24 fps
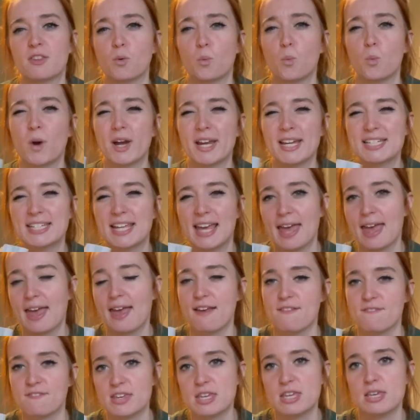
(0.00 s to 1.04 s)
the white
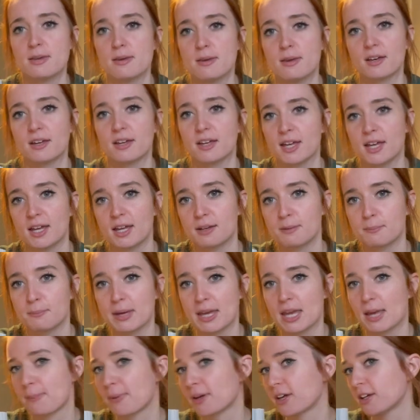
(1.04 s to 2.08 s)
heavy
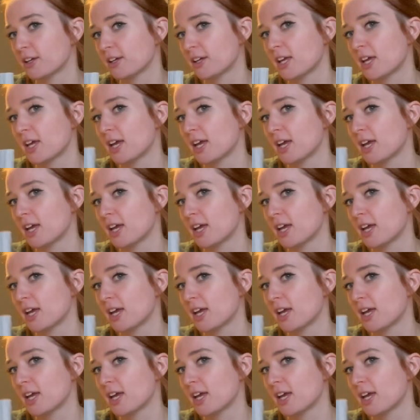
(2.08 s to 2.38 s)
paper,